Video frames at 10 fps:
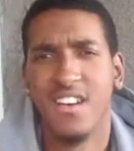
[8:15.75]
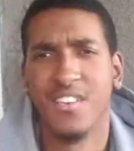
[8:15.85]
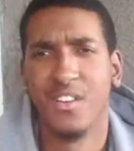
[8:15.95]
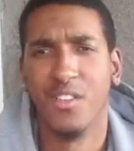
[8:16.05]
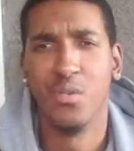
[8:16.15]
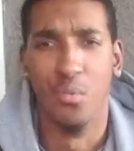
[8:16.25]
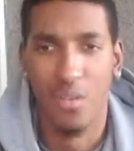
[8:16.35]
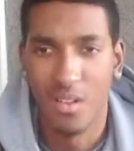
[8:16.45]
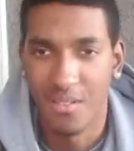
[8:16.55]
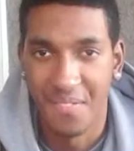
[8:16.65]
Salute.
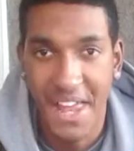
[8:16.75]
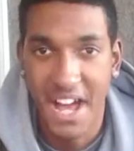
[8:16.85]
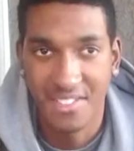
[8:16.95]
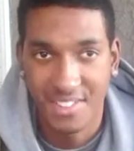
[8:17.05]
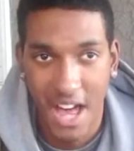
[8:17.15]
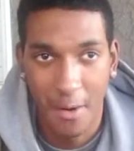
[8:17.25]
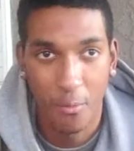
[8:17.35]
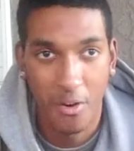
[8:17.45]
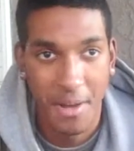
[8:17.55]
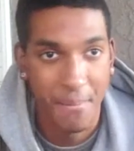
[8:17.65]
Then I just gotta
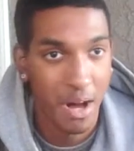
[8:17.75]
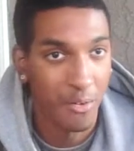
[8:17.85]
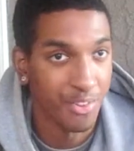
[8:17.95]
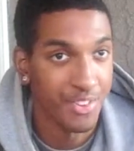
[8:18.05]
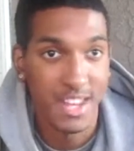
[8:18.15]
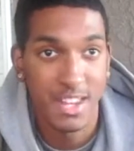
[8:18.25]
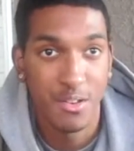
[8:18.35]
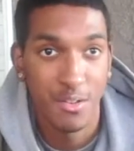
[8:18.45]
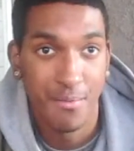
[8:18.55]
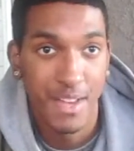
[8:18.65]
worry about sending
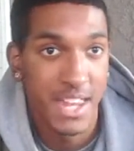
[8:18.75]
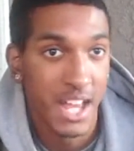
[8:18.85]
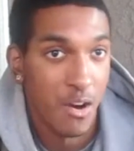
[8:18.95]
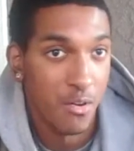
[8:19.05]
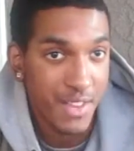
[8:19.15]
you the video,